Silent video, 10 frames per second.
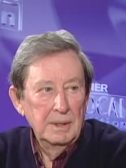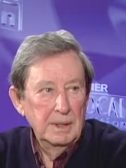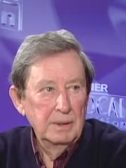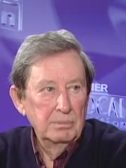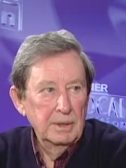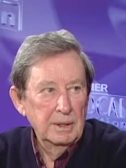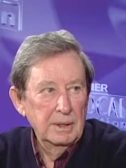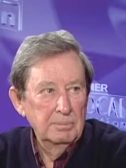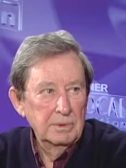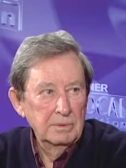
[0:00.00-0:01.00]
and bring
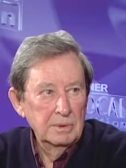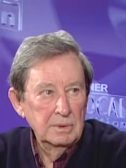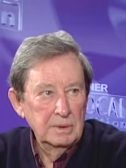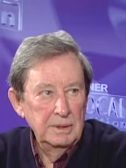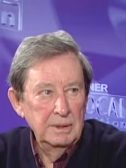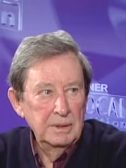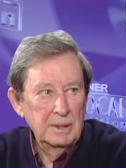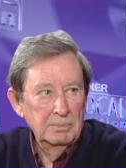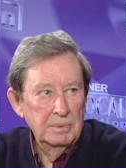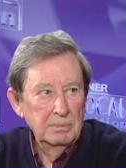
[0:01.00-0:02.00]
up and clean it
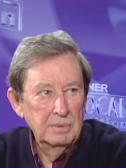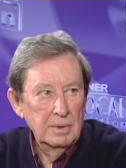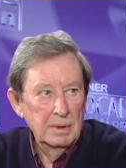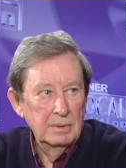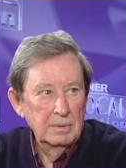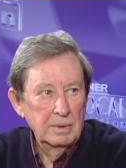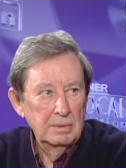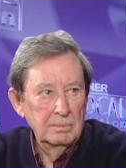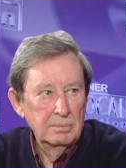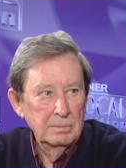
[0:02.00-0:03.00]
up and, and uh,
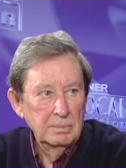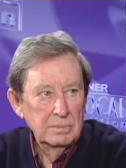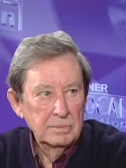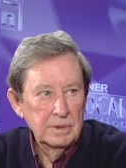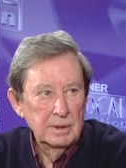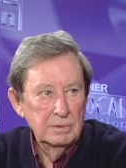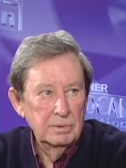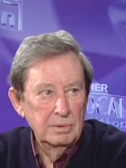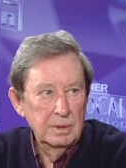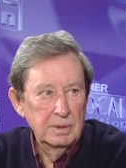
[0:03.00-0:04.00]
sell it
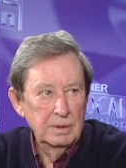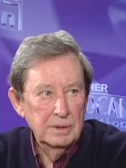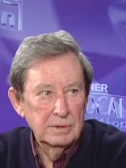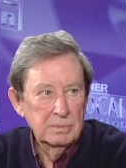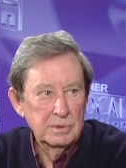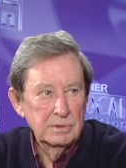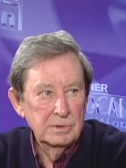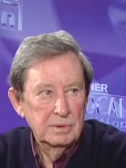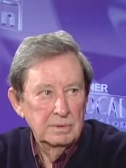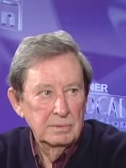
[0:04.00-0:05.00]
to our customers,
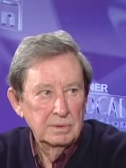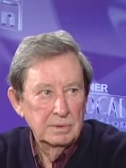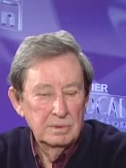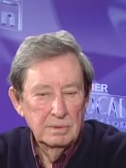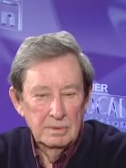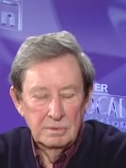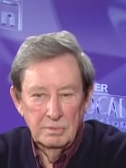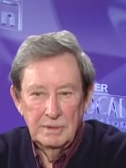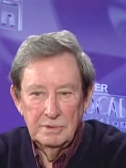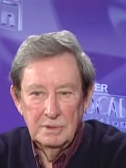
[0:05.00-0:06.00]
which okay. are
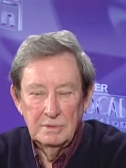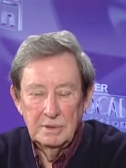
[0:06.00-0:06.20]
residents.